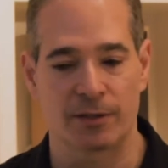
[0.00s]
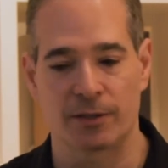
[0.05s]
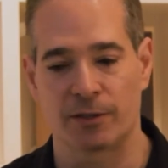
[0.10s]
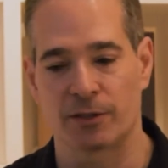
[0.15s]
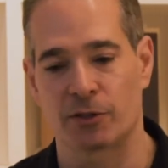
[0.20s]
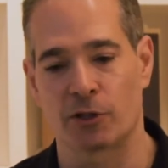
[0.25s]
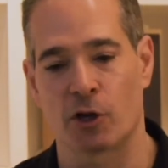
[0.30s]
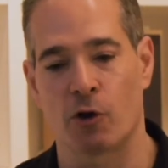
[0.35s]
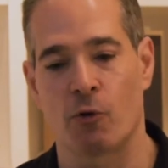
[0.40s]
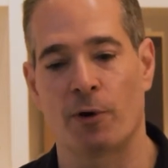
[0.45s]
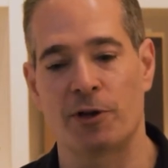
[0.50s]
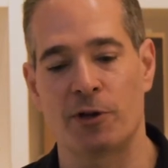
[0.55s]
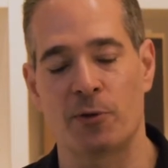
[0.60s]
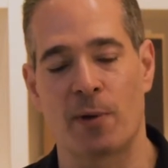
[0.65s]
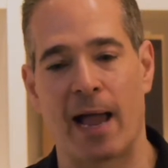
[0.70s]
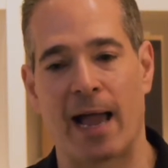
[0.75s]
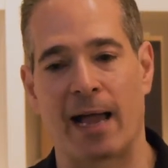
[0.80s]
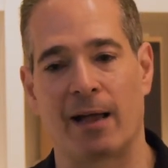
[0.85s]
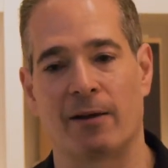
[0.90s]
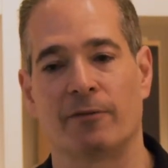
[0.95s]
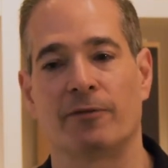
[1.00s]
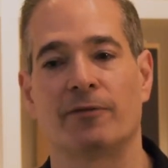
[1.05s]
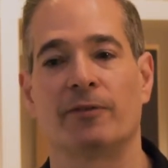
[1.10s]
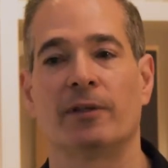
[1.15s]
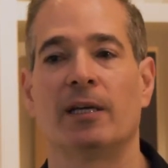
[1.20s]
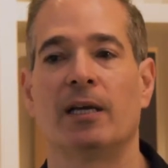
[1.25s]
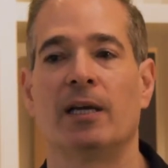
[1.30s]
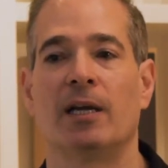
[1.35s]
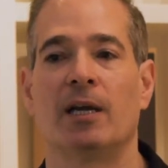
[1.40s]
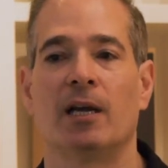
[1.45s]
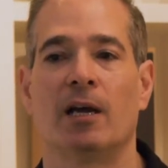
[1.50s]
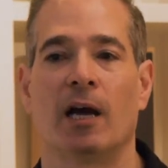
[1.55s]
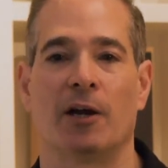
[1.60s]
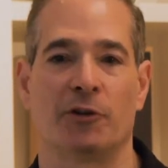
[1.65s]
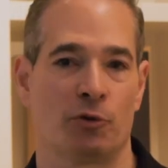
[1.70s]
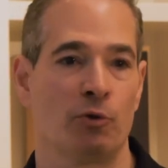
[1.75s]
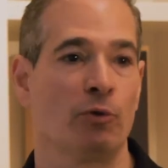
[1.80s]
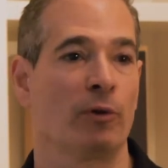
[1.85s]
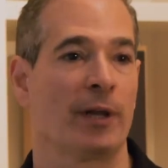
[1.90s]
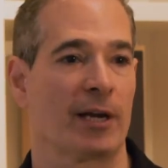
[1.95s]
So when you have a
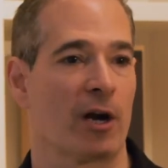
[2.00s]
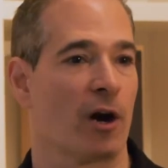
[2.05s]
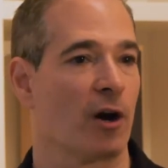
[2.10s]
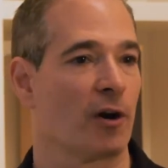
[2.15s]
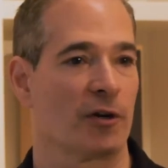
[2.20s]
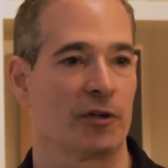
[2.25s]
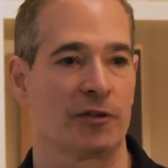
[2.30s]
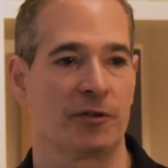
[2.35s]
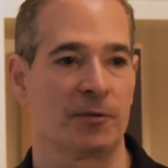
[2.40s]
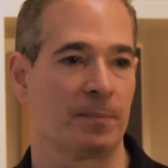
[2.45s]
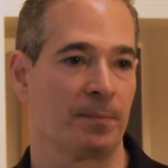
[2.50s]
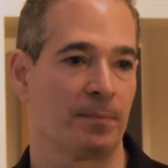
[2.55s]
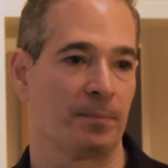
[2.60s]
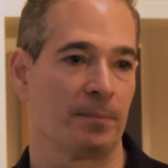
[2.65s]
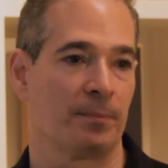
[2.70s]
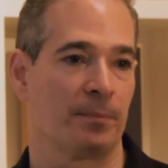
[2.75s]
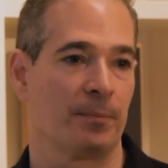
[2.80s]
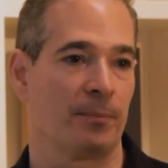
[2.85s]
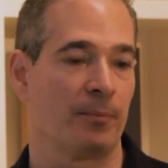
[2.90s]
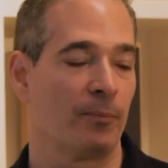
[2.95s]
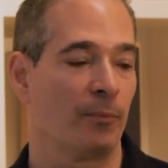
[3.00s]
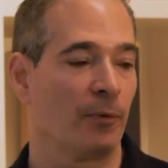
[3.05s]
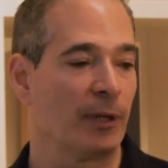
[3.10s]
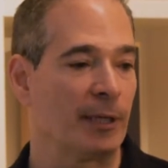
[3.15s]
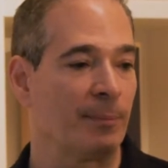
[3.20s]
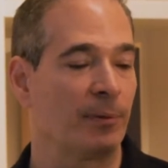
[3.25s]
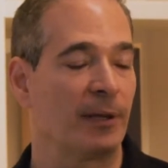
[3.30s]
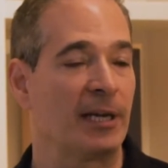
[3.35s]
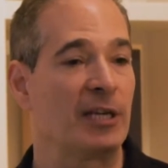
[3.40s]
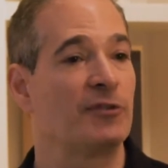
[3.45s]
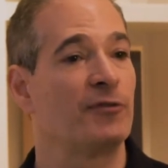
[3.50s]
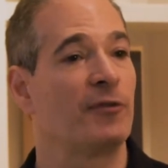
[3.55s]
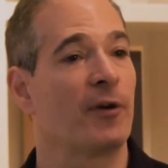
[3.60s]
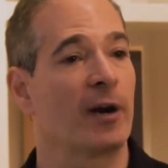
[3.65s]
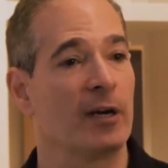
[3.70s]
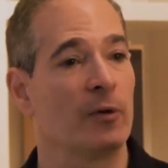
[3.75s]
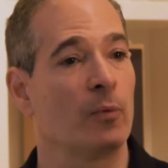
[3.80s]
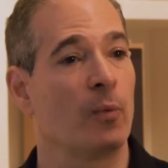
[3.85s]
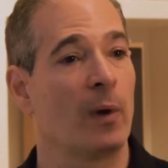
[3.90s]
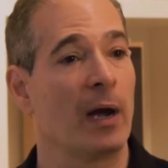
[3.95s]
tool like ours, really plays
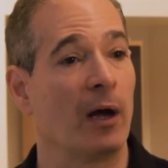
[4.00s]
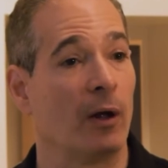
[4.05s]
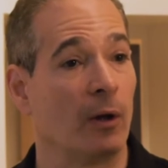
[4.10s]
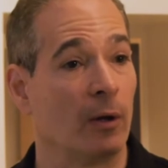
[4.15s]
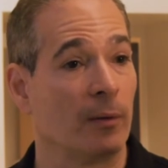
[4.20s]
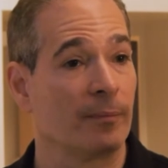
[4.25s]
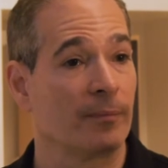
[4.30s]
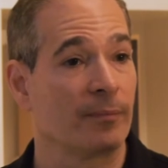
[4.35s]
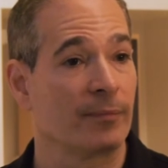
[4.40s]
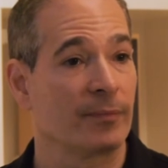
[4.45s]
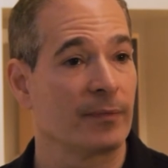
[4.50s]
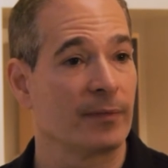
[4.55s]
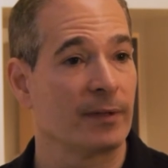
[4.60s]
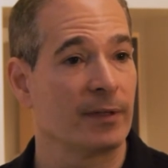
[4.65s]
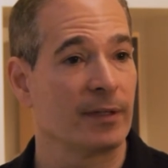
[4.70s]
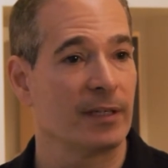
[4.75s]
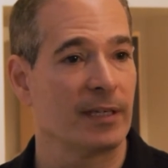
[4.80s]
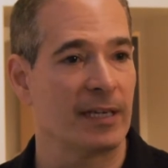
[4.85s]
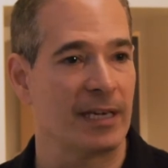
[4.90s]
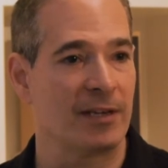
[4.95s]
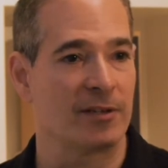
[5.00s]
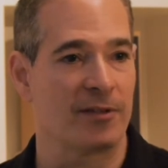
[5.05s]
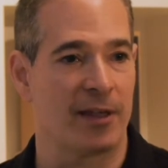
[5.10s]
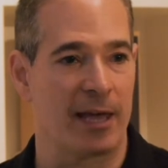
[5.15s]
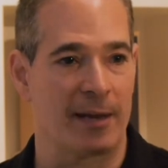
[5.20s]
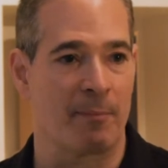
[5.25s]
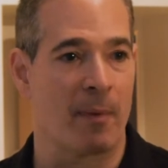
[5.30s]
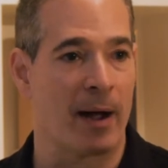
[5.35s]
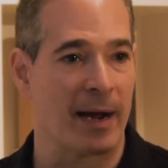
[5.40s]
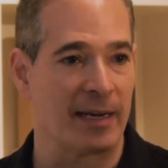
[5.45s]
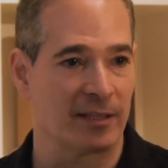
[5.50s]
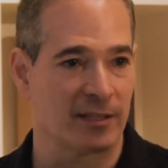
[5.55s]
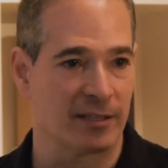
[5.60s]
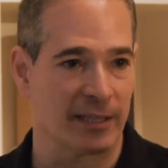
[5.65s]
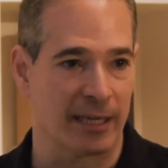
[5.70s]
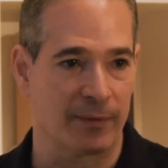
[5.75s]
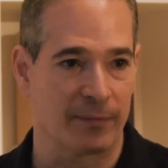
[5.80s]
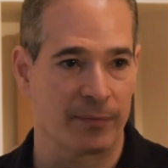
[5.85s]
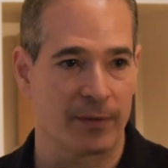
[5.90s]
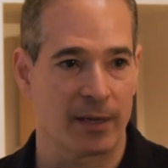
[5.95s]
very well into that
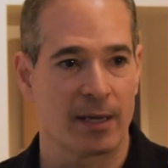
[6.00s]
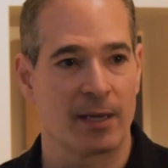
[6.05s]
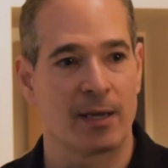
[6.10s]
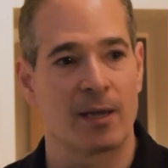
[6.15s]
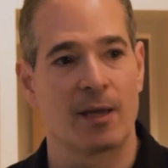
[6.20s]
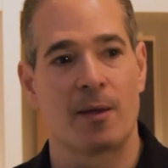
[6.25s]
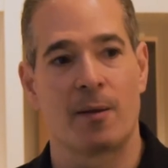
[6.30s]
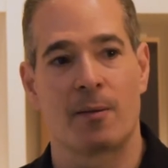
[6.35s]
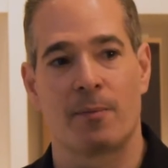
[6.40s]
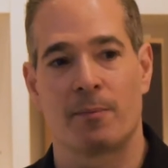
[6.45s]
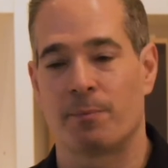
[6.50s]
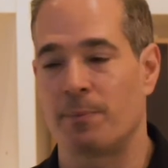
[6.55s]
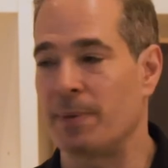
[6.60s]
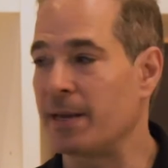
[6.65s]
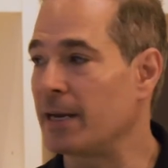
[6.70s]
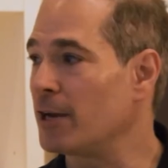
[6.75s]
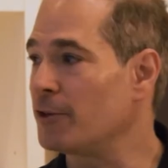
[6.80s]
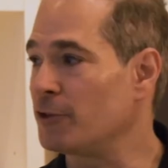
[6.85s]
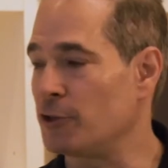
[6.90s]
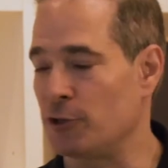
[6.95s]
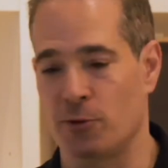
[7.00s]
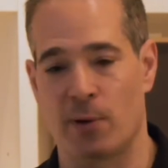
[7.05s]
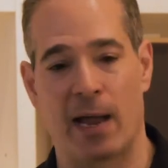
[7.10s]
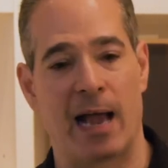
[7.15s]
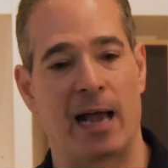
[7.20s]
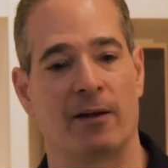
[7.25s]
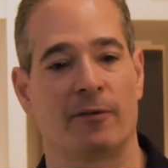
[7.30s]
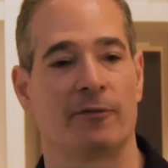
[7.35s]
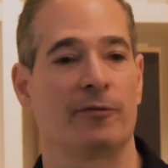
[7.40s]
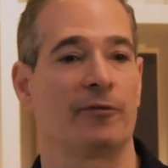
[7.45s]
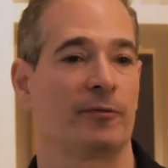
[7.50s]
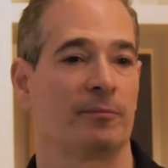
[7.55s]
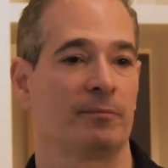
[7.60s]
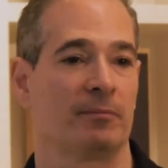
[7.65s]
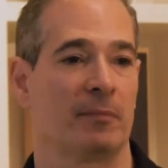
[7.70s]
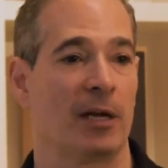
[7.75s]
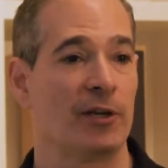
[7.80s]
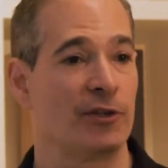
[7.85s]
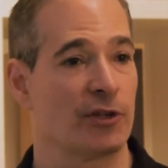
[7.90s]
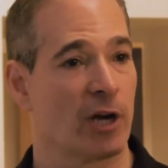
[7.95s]
mindset, because you have
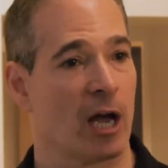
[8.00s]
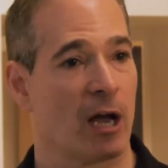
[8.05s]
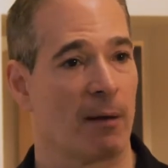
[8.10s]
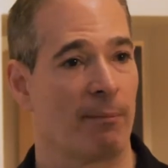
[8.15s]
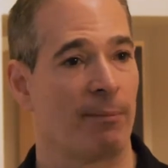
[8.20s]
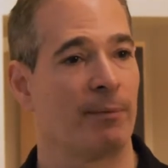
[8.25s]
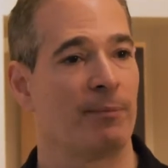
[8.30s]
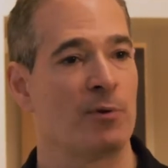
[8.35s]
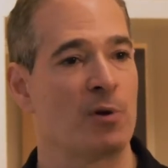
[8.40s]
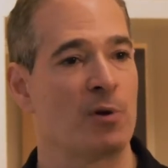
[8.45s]
a job